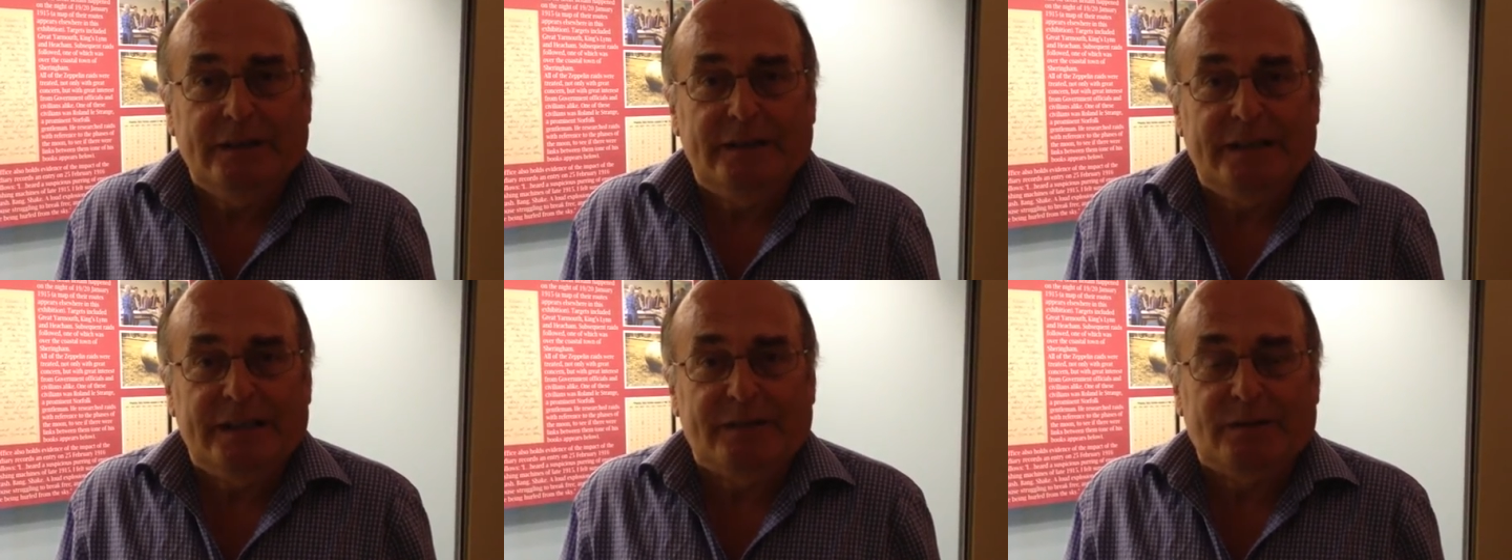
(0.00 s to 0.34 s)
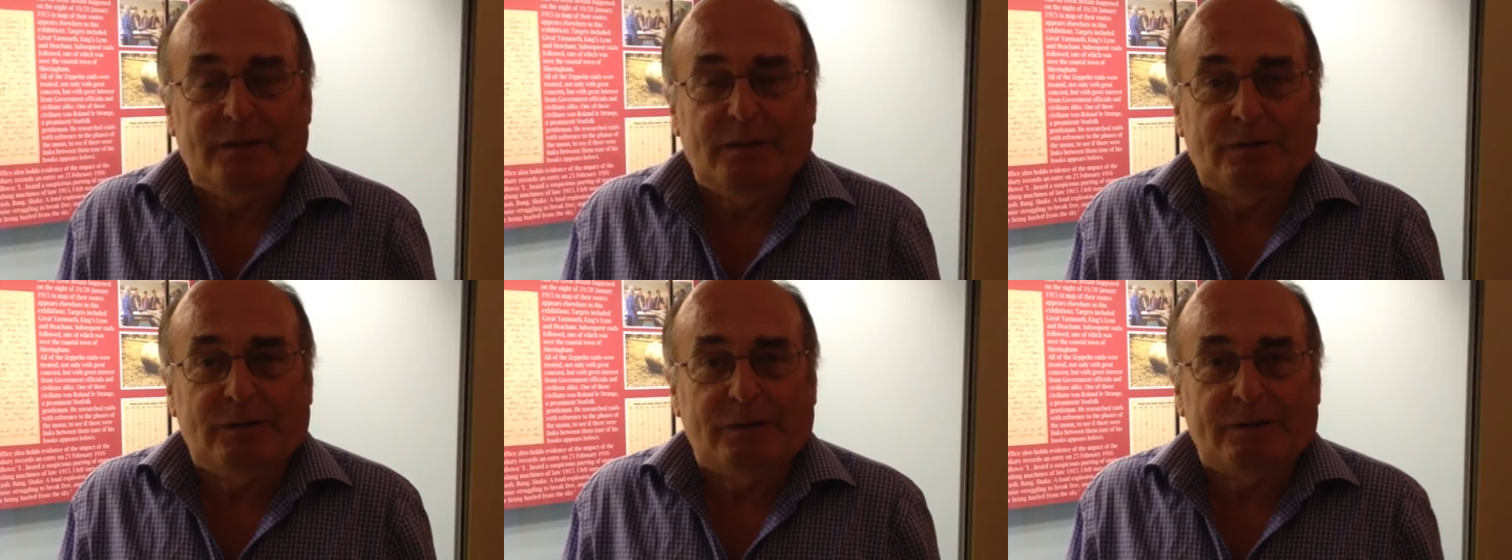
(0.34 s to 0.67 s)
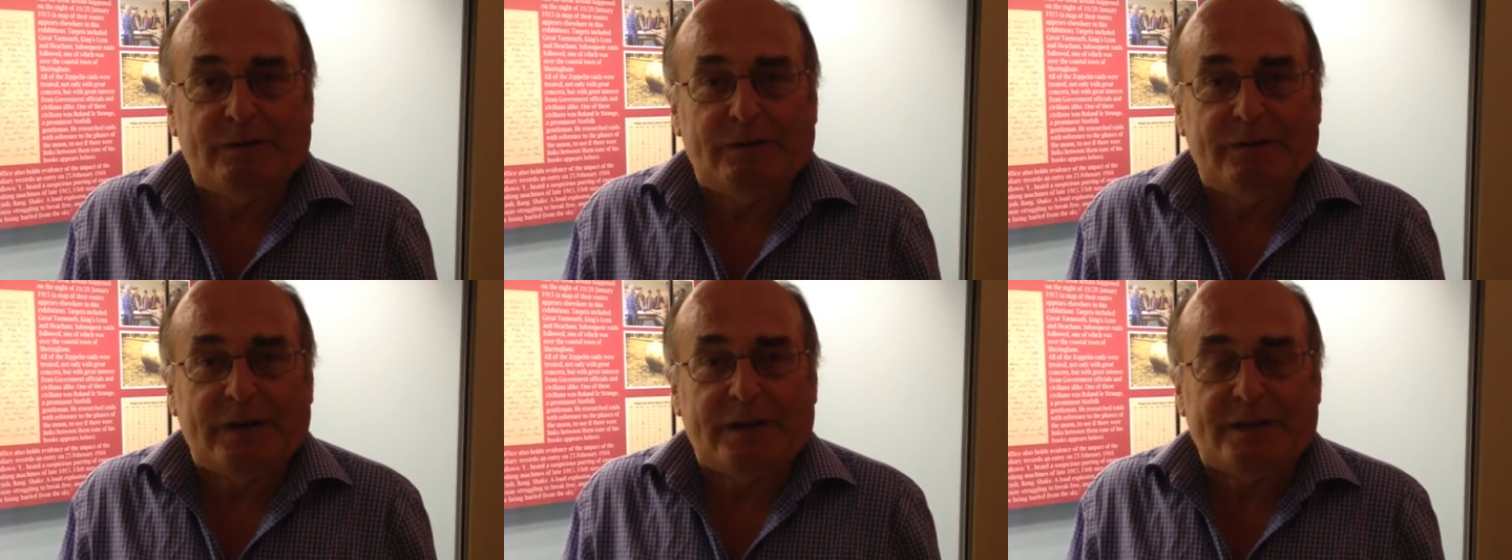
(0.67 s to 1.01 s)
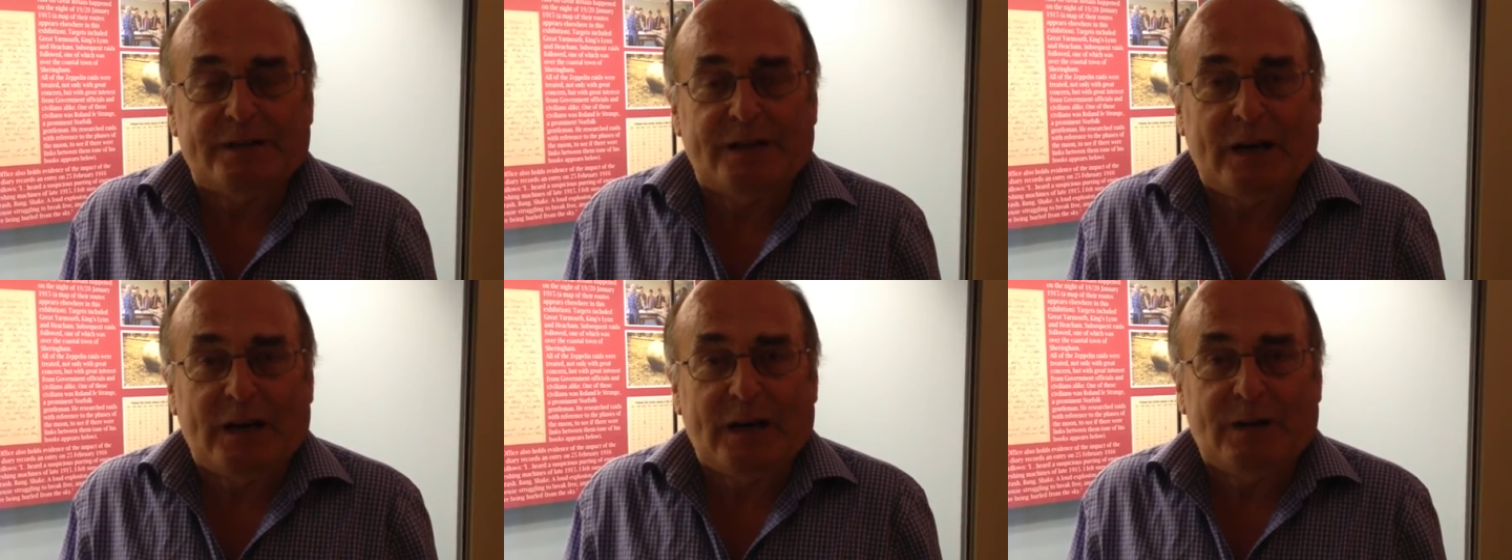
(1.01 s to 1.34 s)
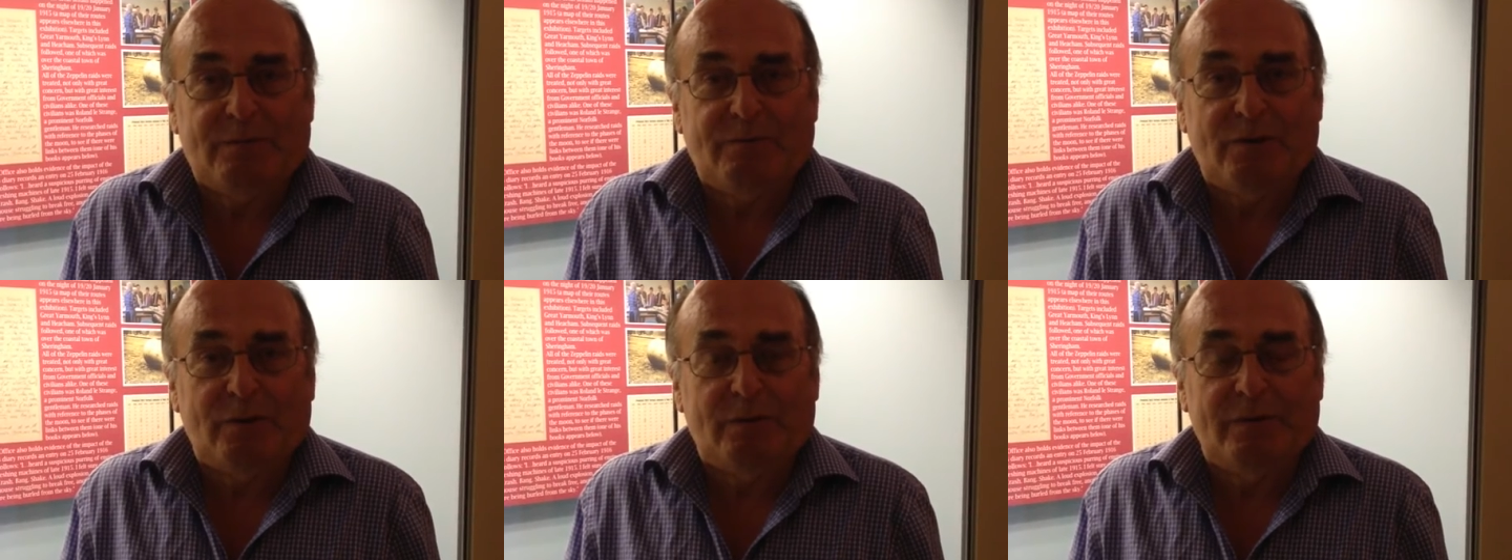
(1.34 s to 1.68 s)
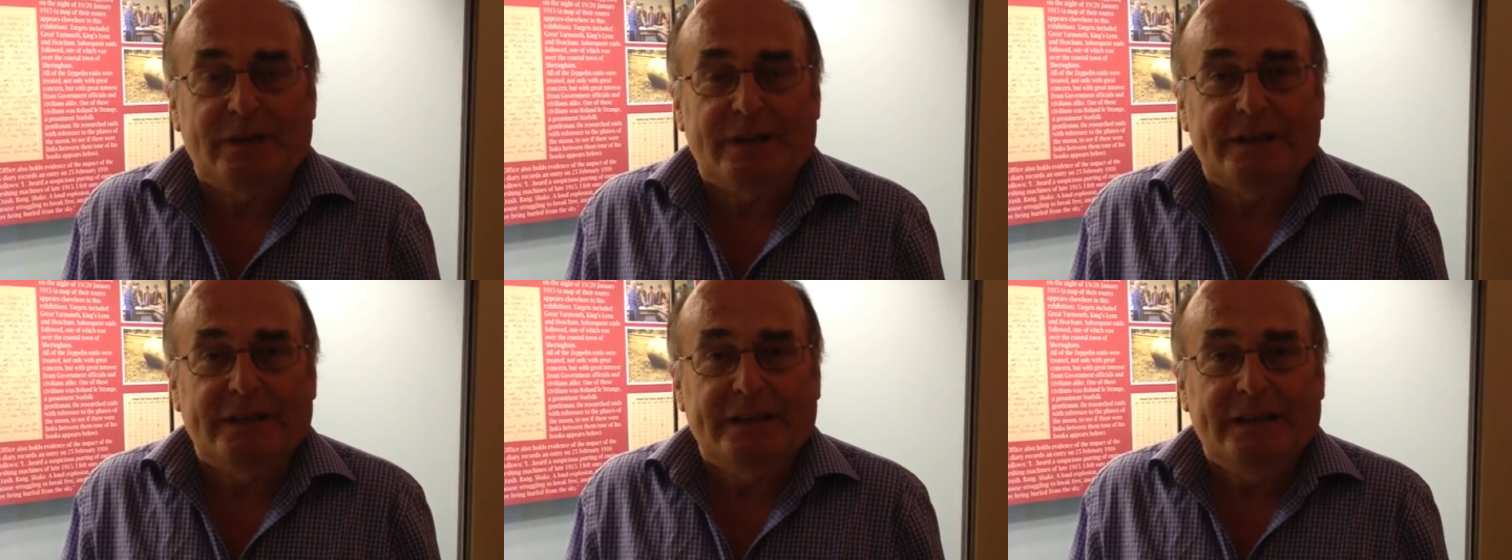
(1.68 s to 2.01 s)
leaves Norfolk for the first time probably,